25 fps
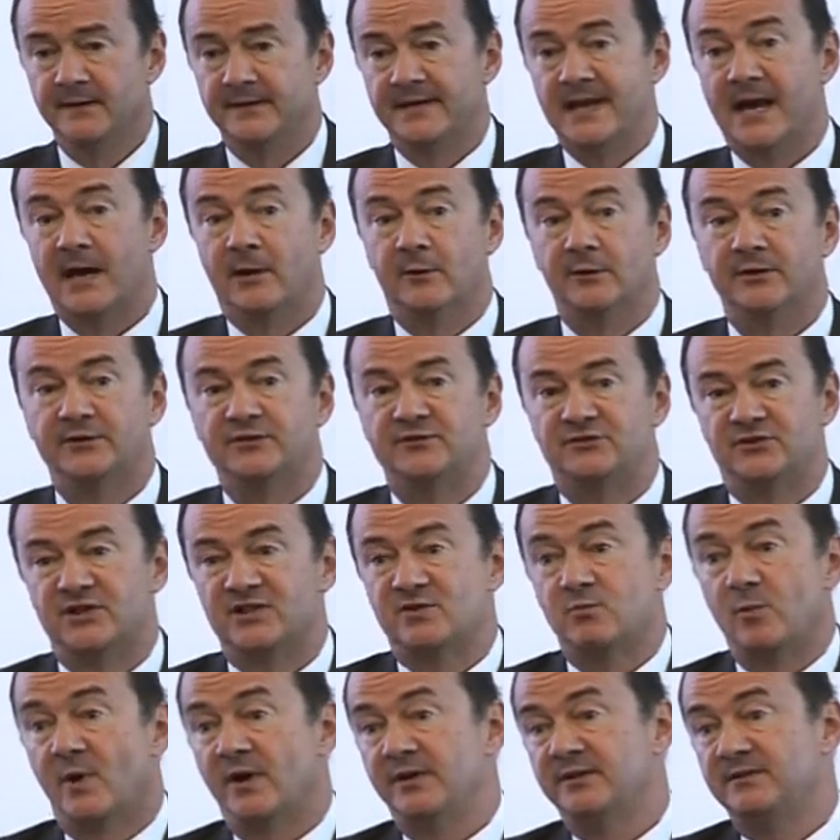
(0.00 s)
Now,
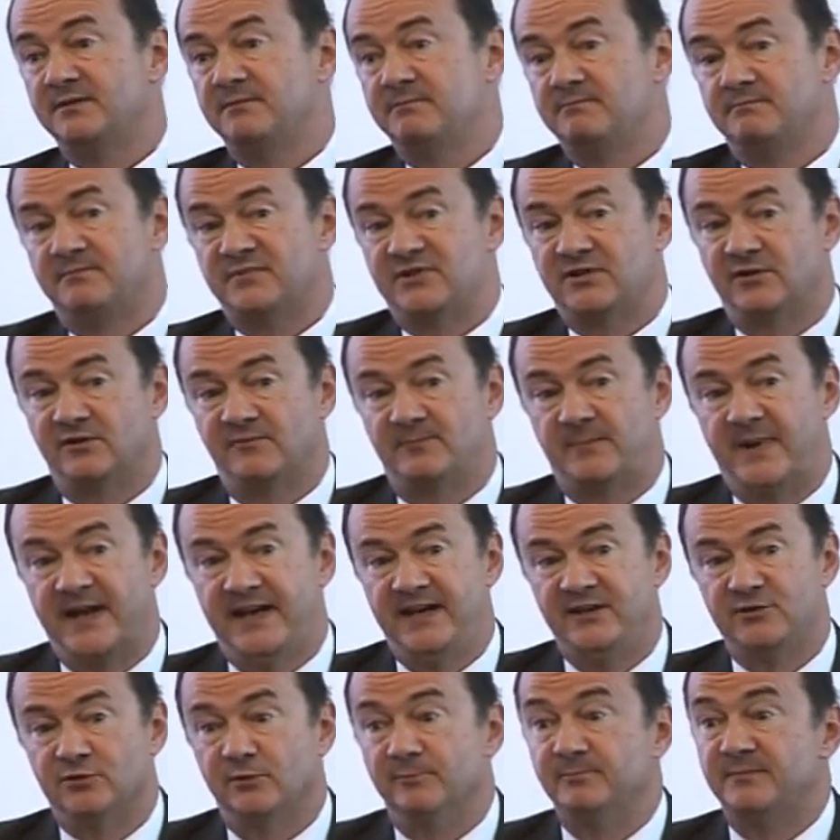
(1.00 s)
just one sort of
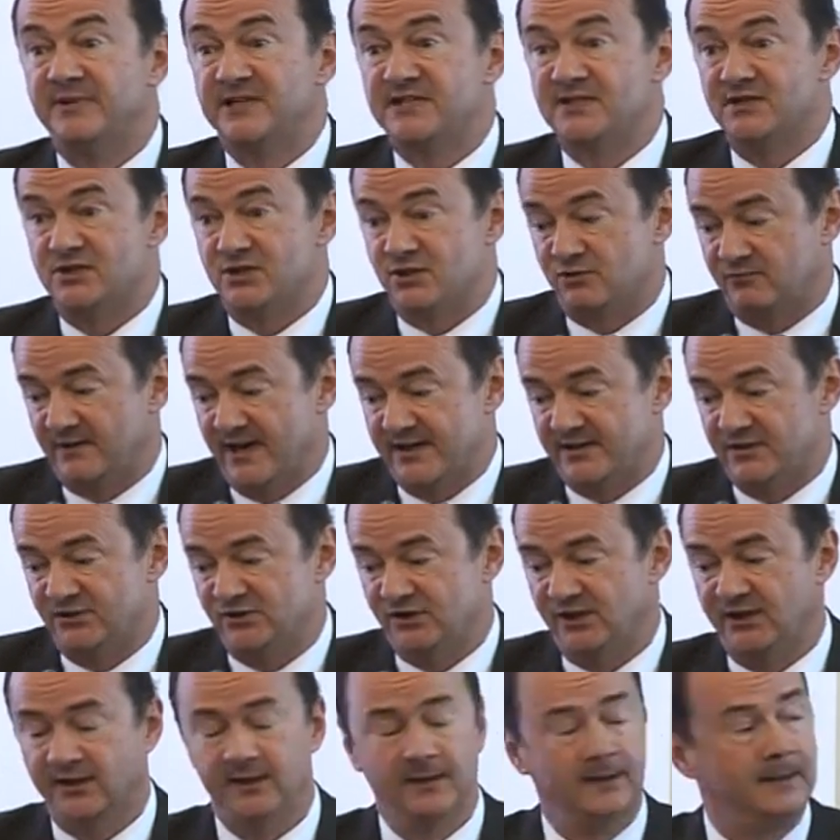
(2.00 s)
page on business
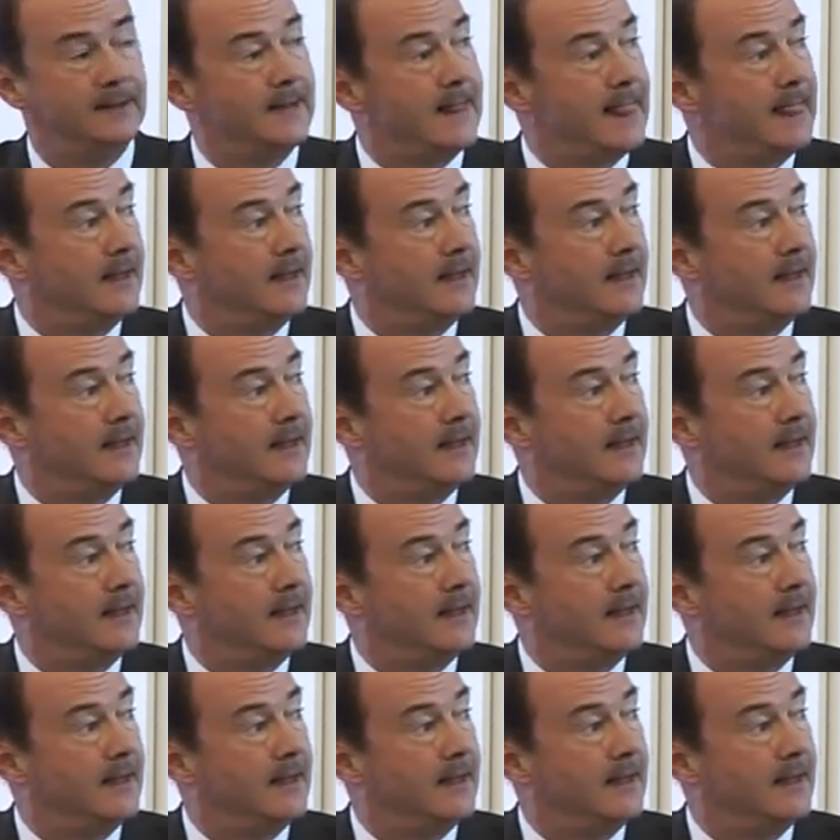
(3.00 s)
strategy.